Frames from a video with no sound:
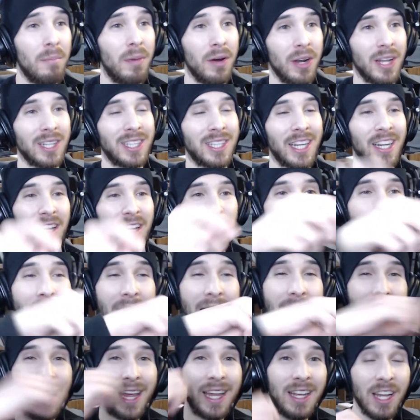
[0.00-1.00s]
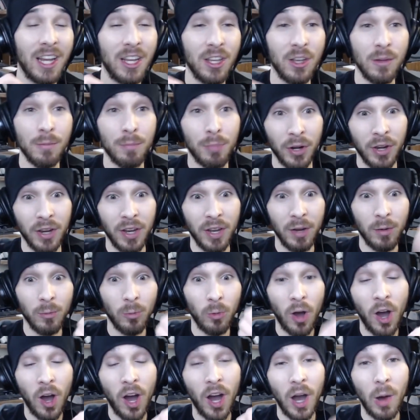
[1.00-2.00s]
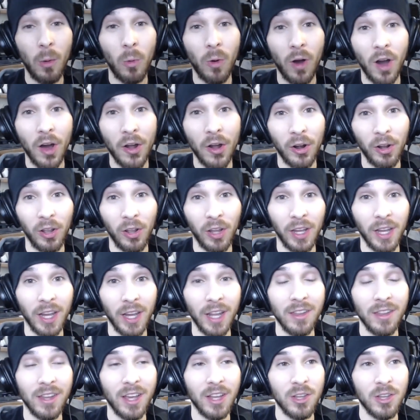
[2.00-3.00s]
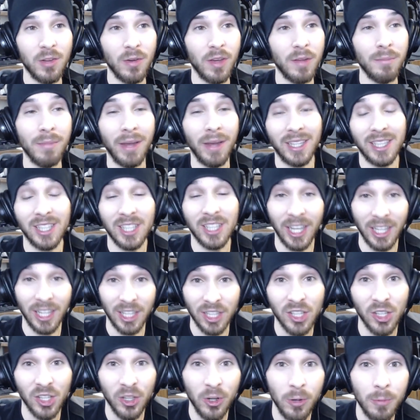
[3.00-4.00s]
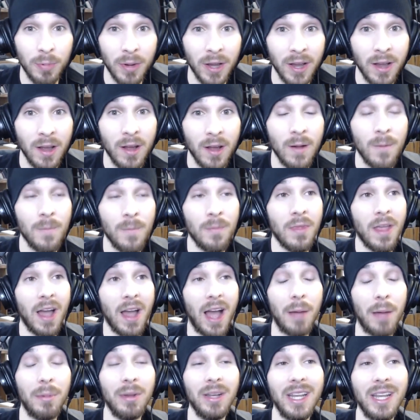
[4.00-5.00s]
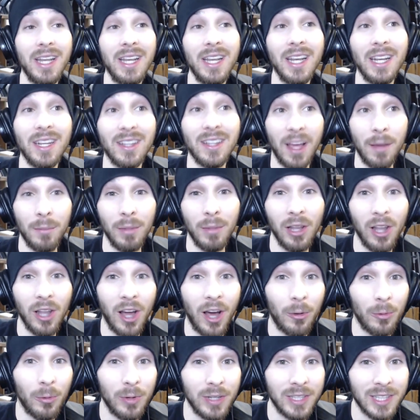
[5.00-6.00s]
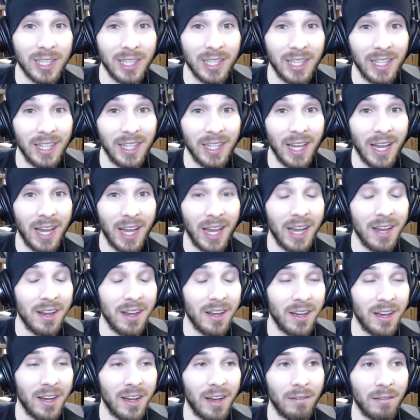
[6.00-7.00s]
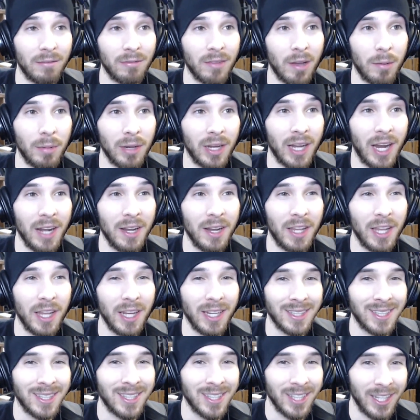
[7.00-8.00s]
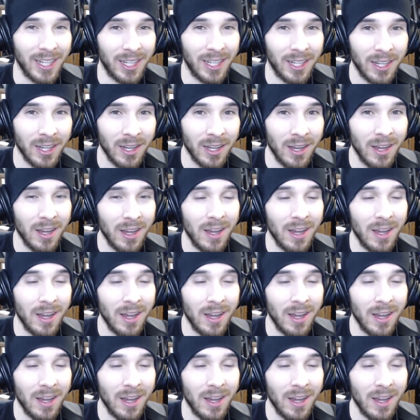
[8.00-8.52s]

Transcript: but it's like a packet and you put it in hot water and then you, it makes, like, soup. I've been eating them a lot recently and, uh, I've been kind of getting sick